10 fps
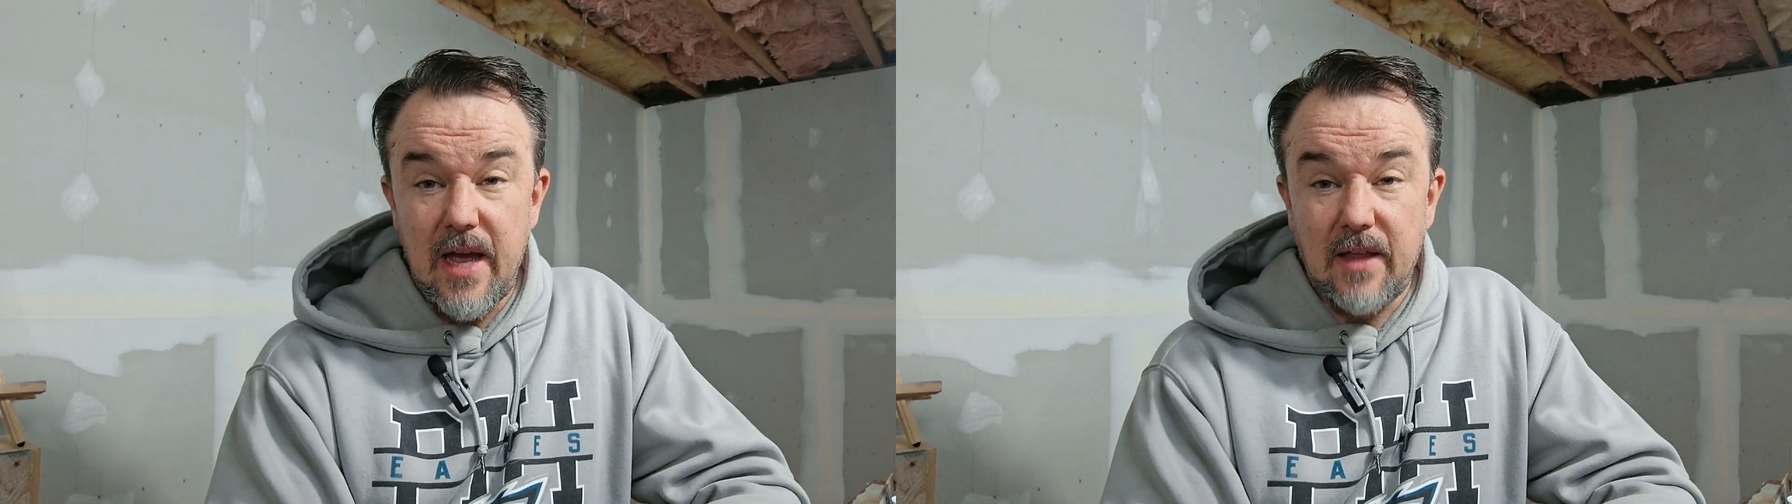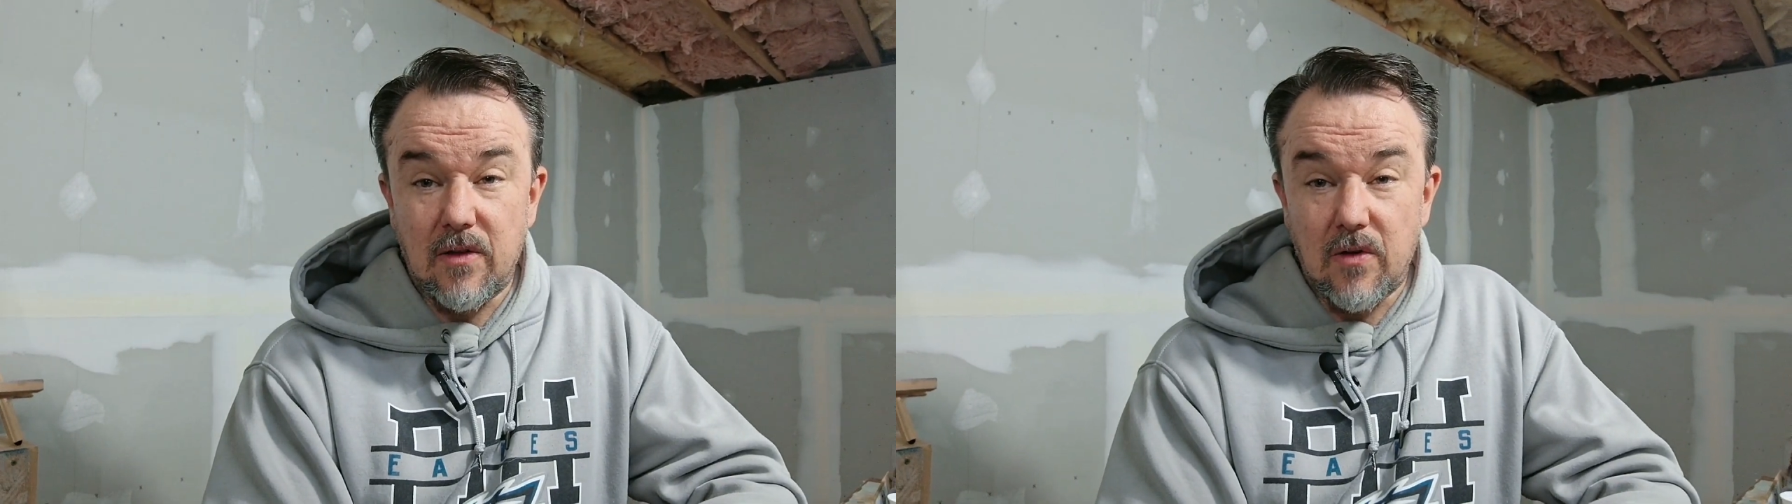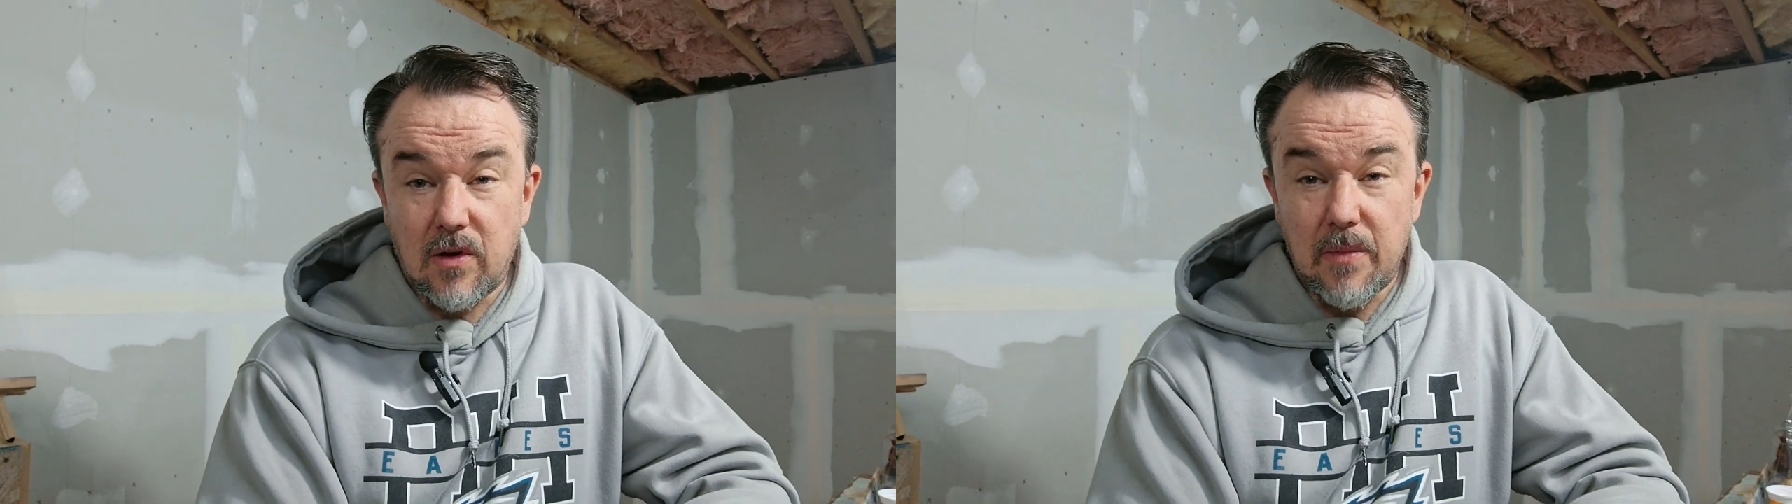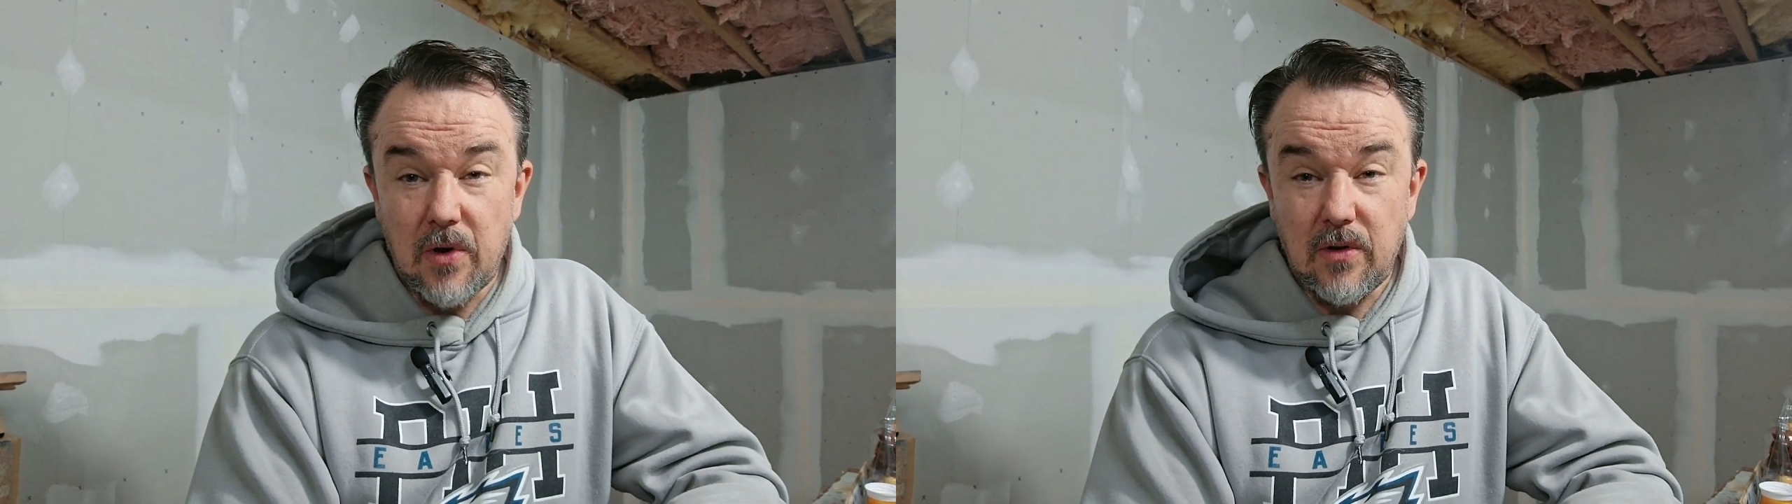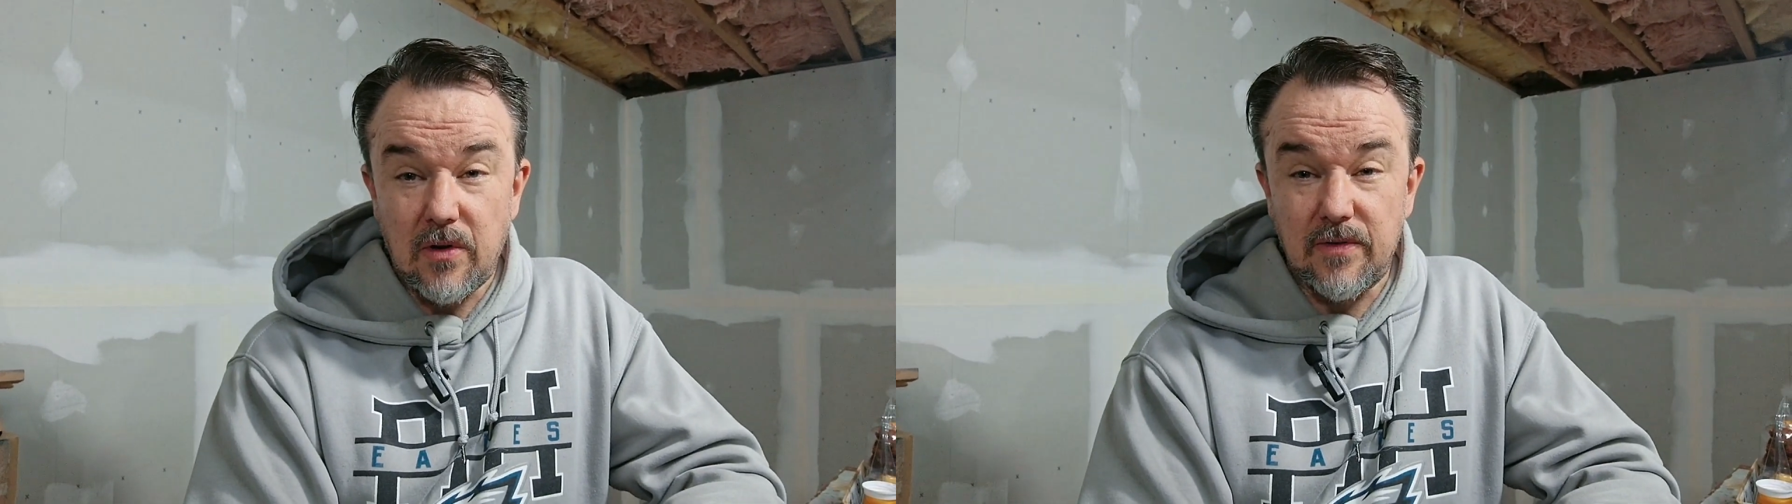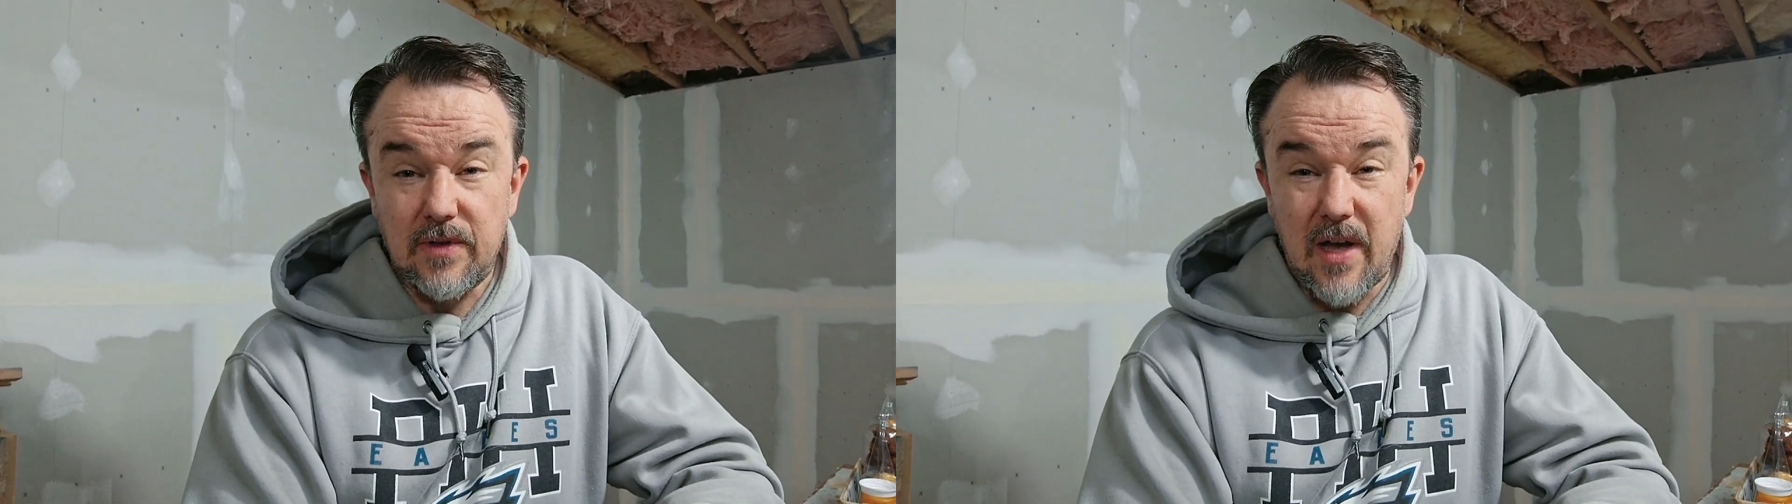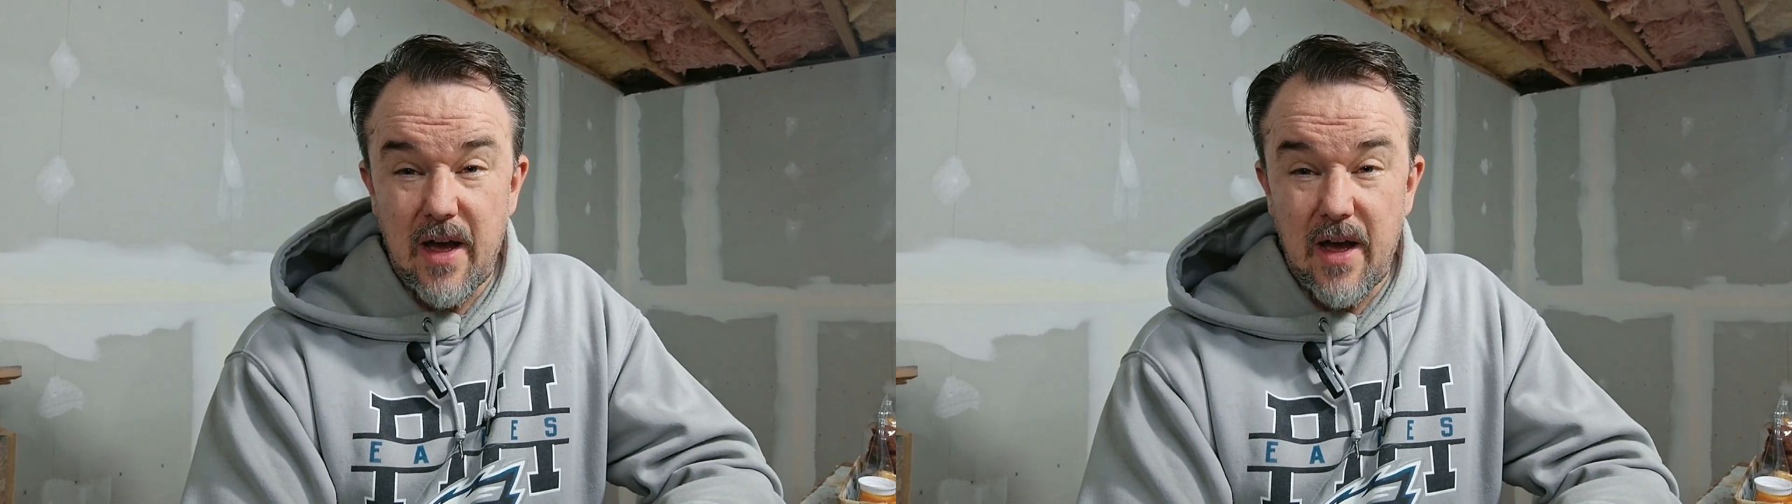and locomotives.